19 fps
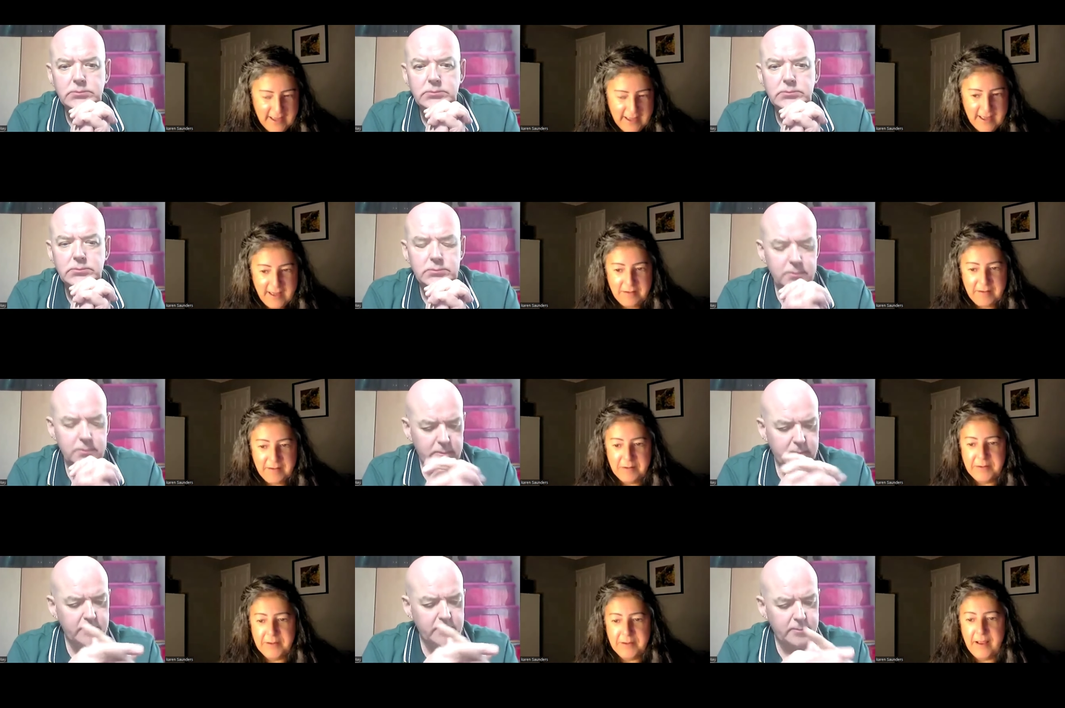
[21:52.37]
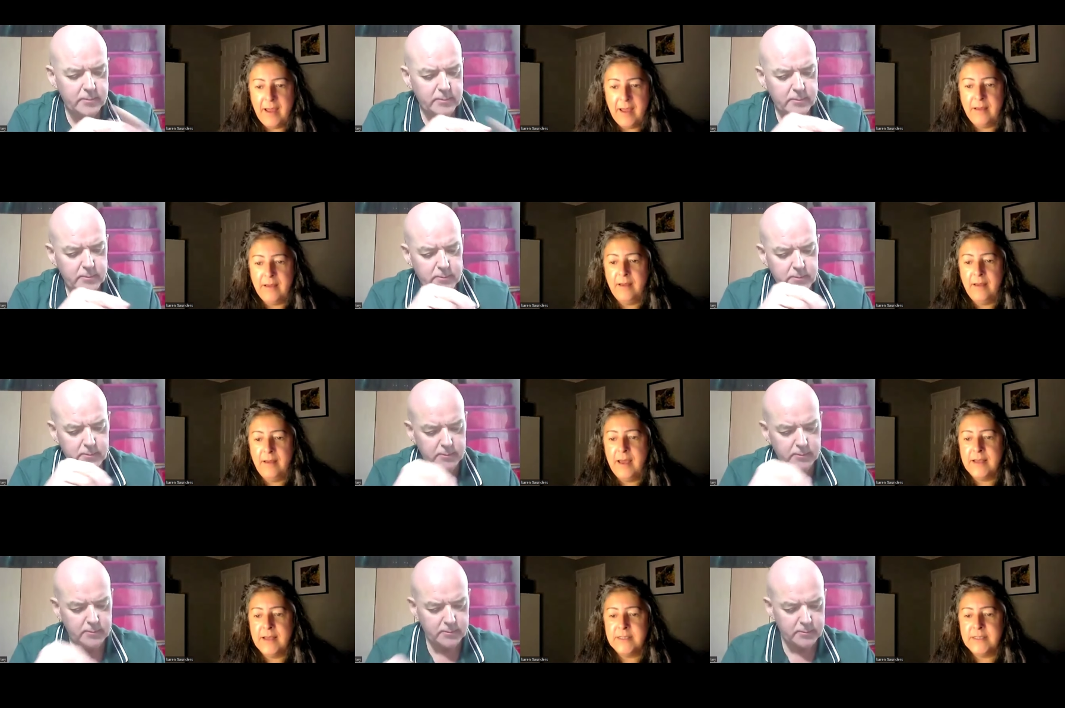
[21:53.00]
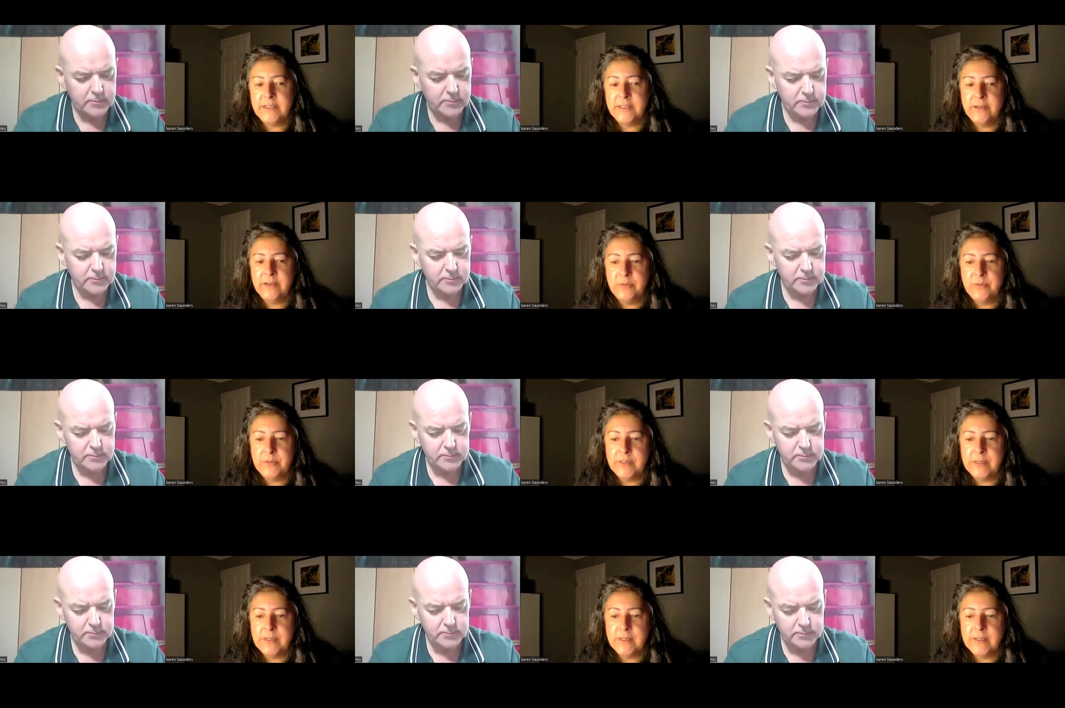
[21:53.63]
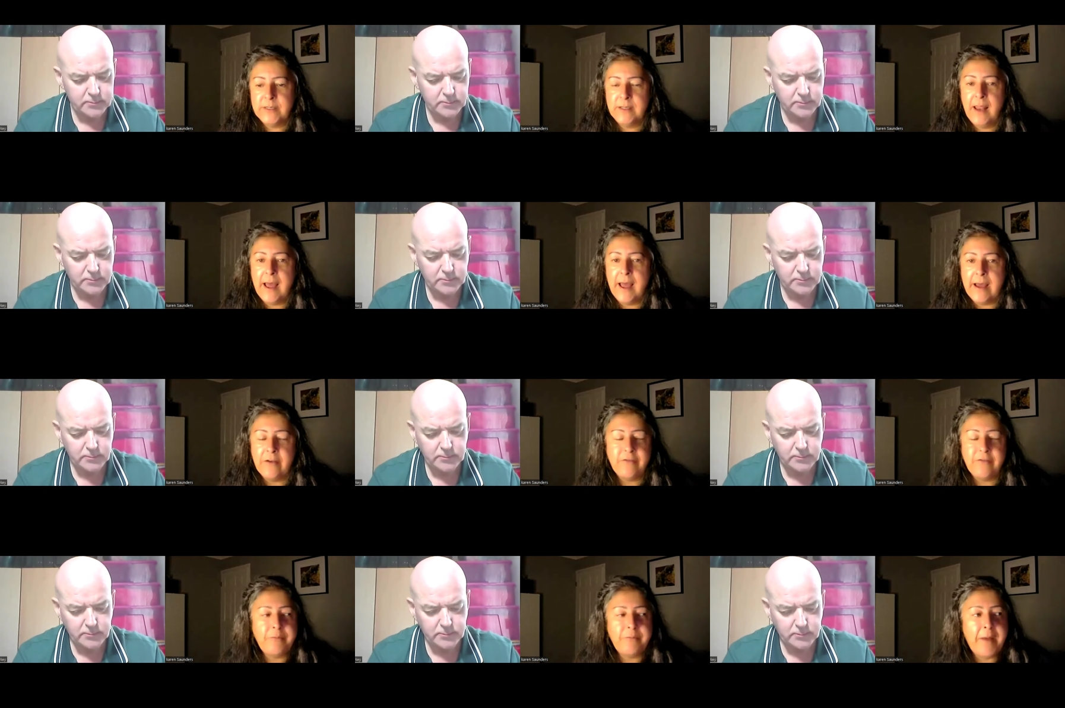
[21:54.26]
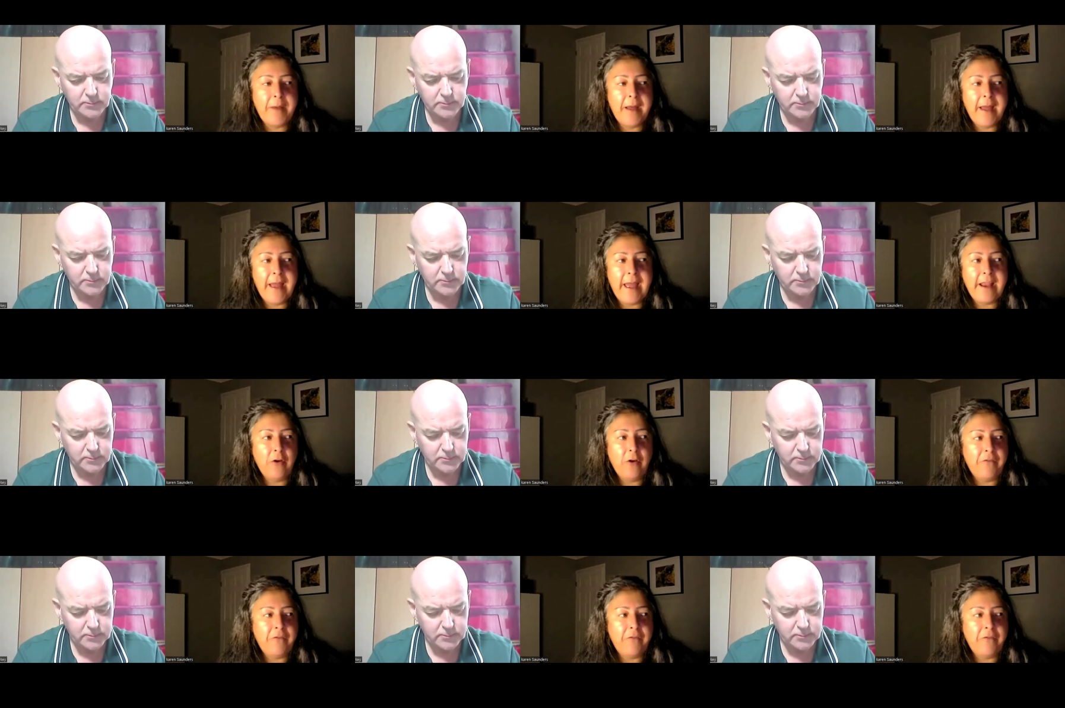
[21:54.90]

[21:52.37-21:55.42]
Speaker 1: uh, I, I, had to uh, laugh my head off.